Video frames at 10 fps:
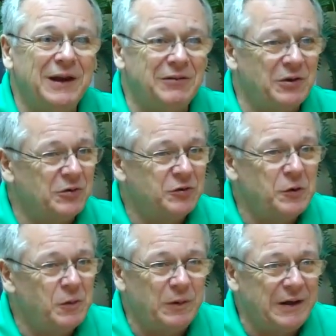And even though it's
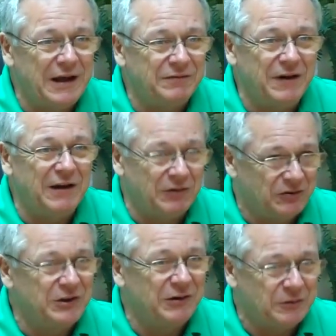2.95, they
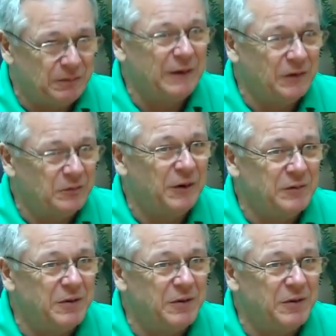still have to pay this money